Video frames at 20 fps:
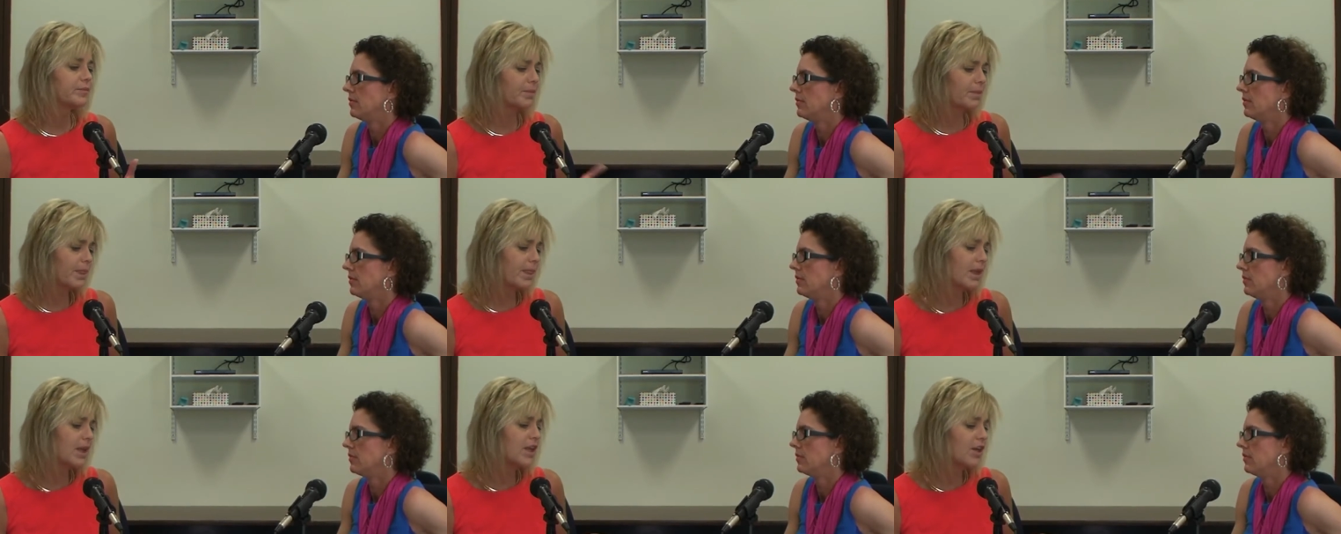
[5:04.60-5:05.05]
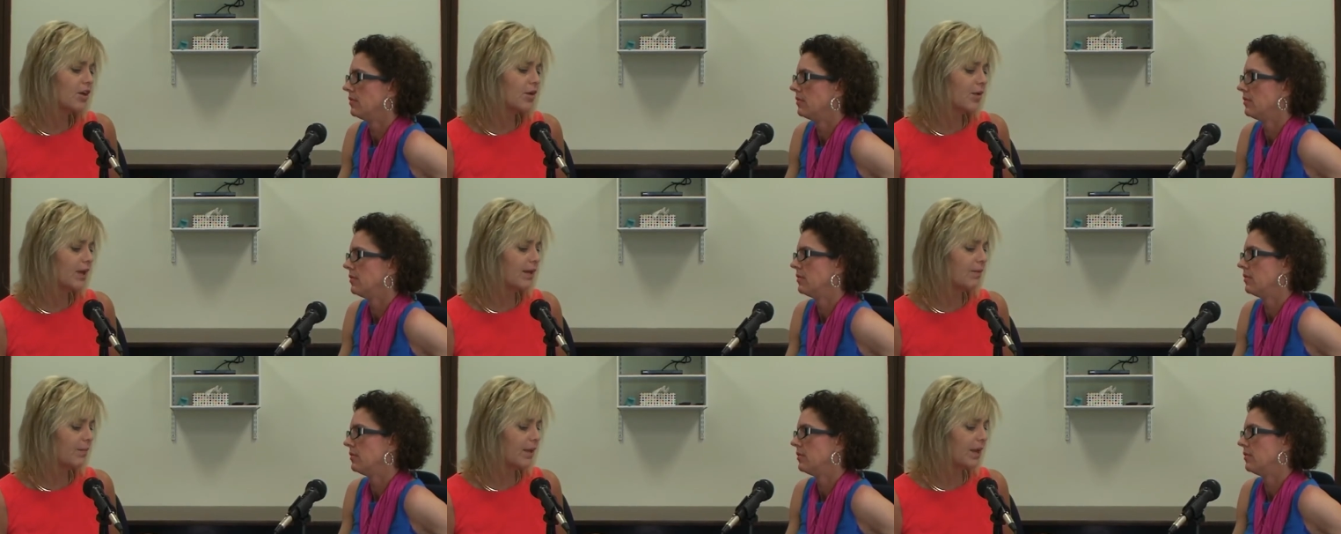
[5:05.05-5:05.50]
Speaker 1: you know,
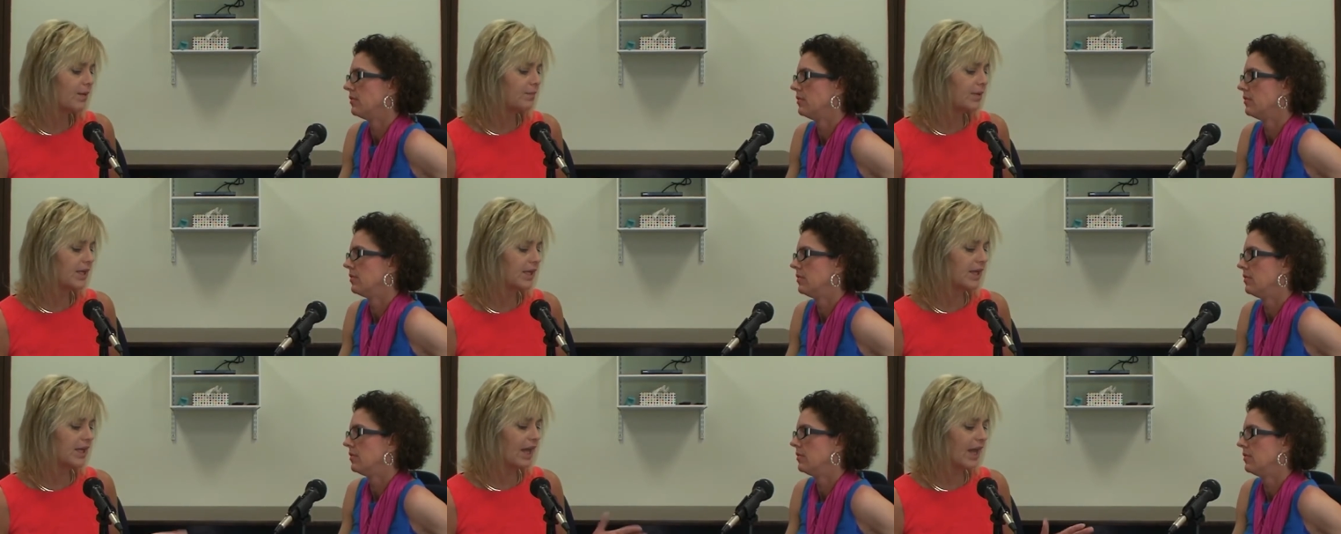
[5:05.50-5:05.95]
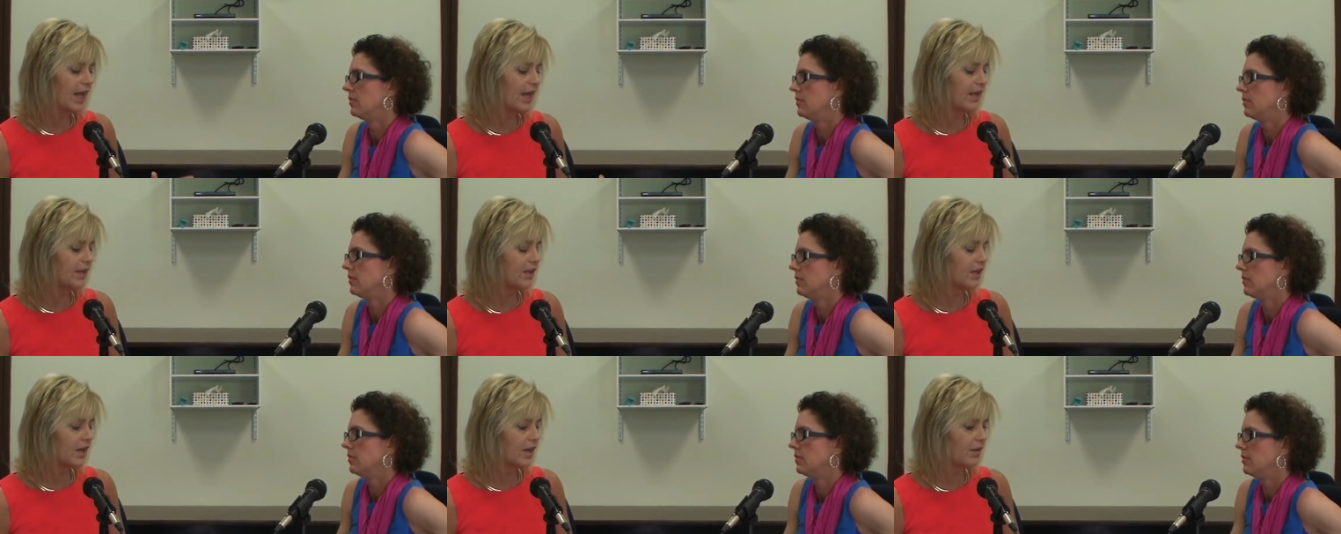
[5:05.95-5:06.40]
it may be
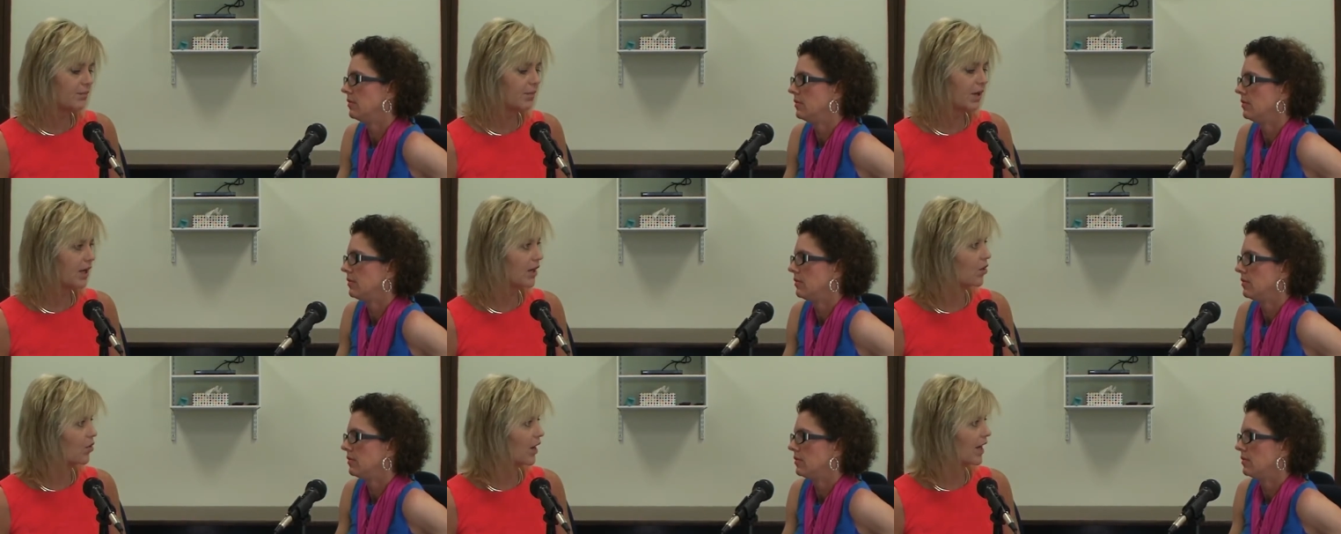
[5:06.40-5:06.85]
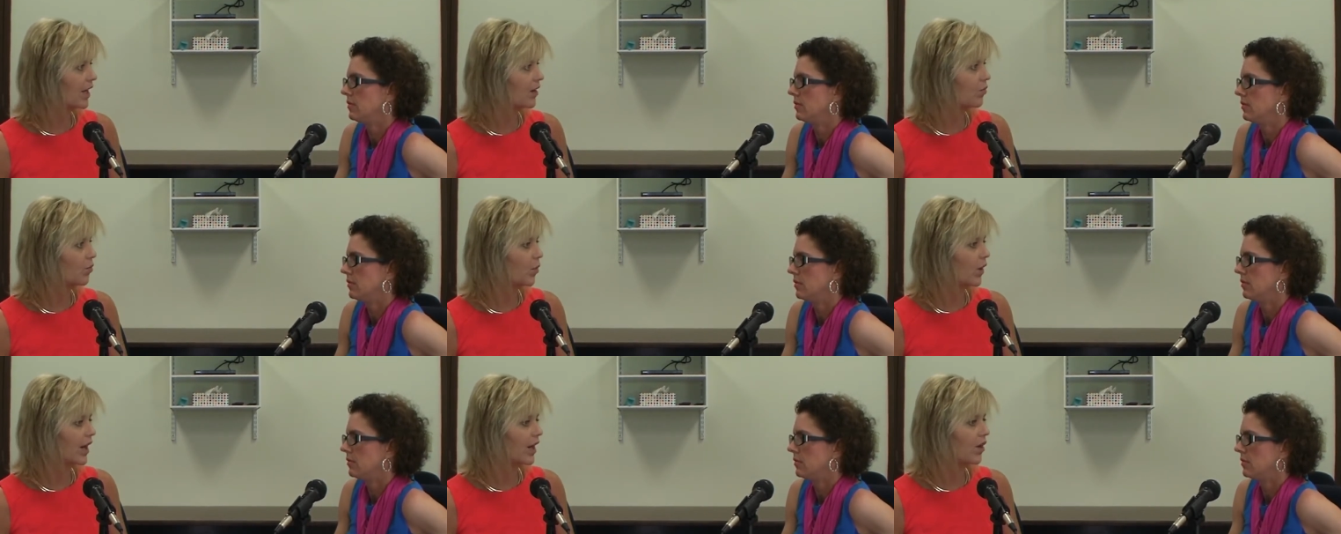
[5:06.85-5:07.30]
a
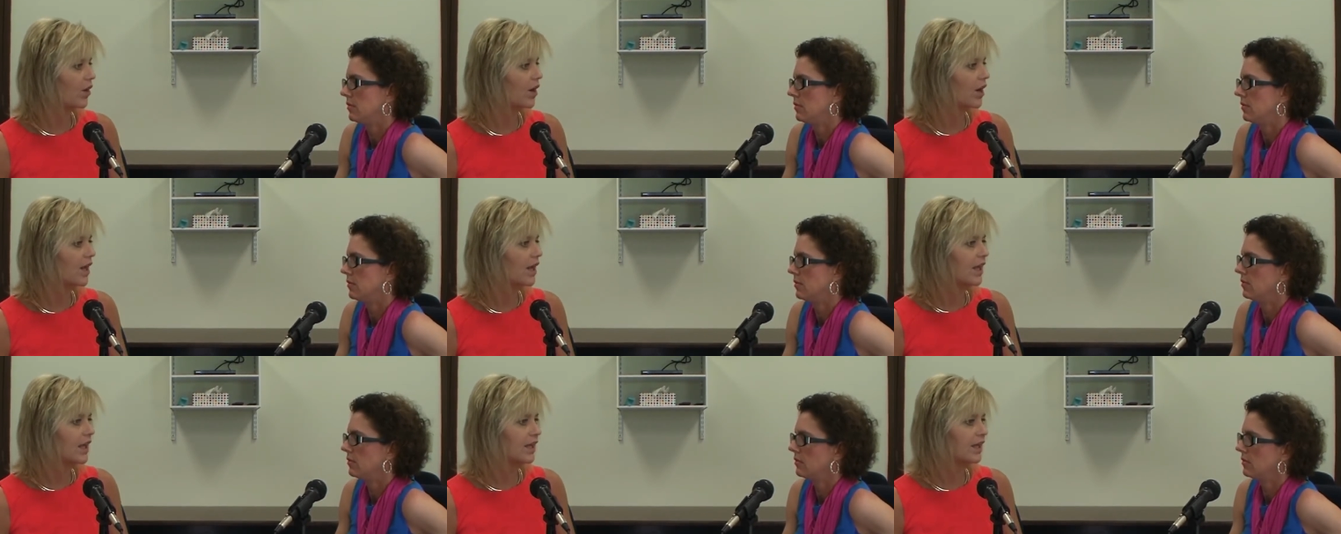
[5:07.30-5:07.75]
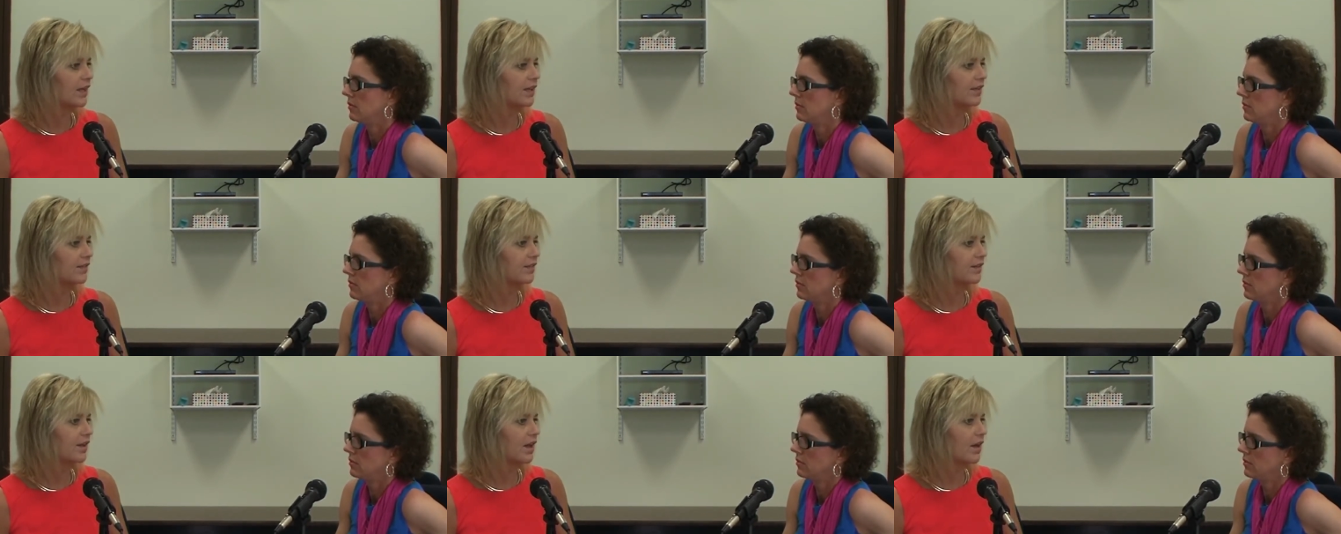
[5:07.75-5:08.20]
grant where
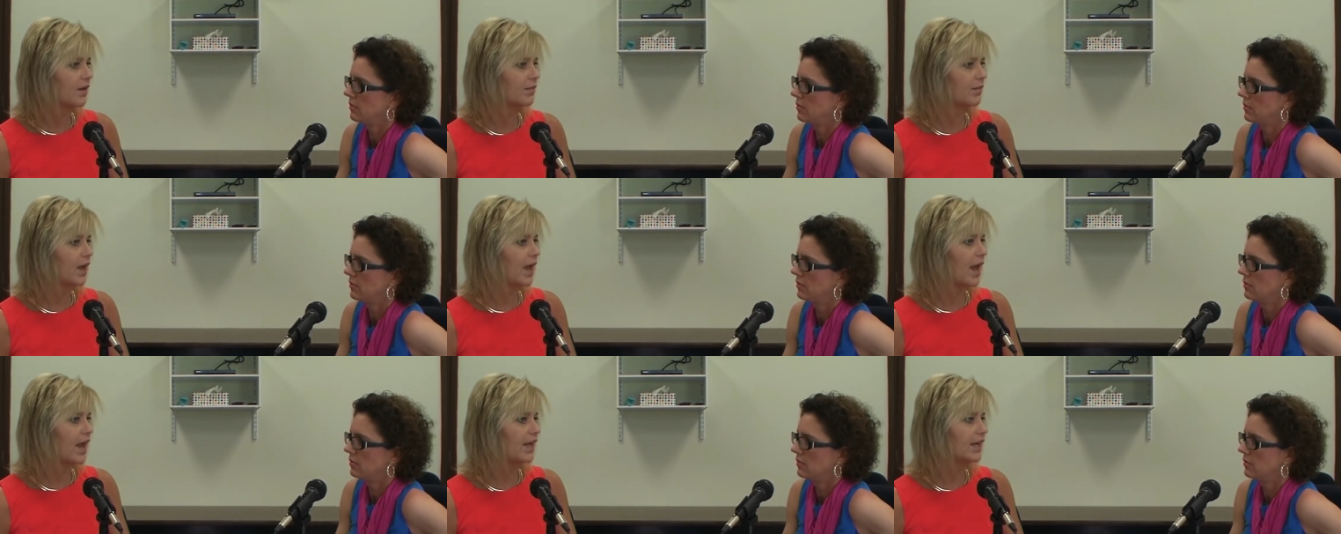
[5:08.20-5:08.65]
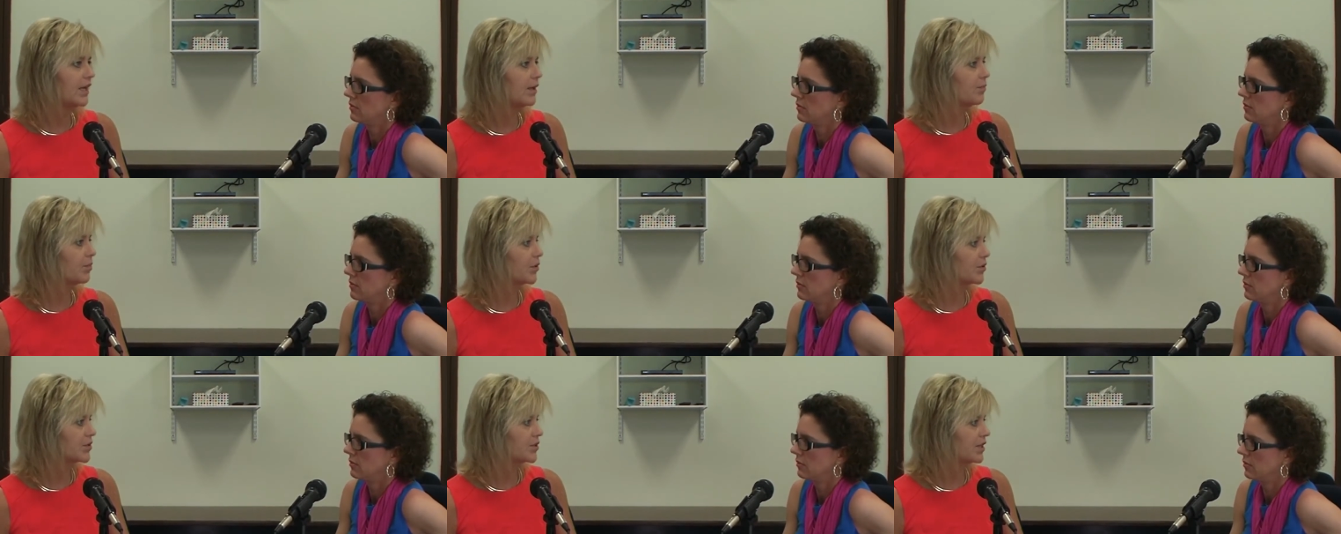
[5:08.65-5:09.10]
it's
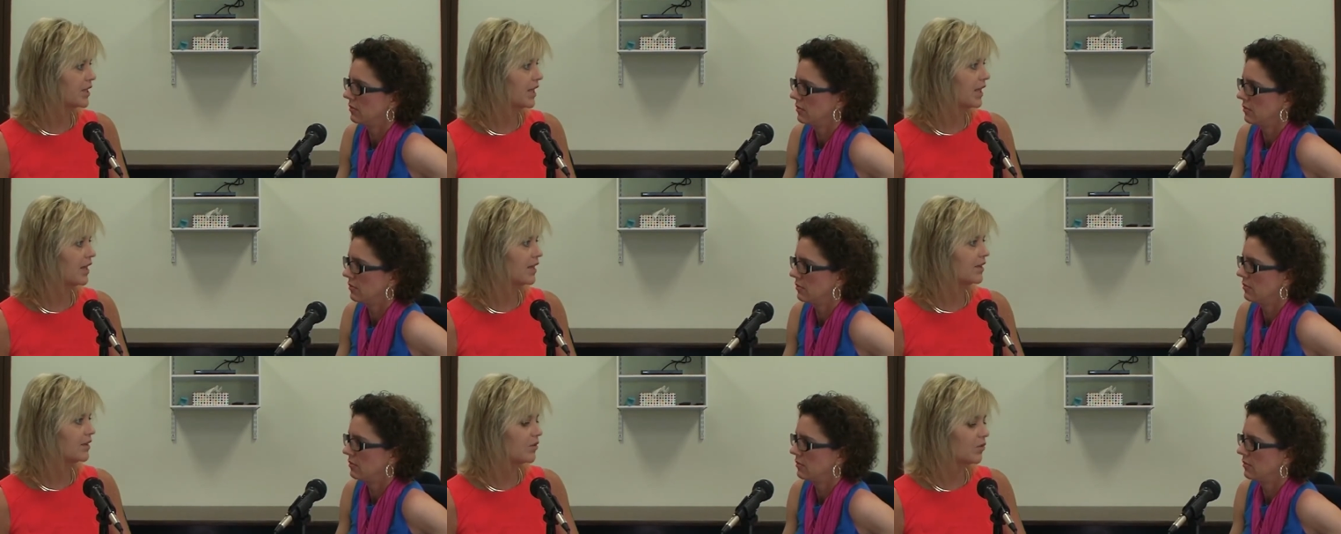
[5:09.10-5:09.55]
80%.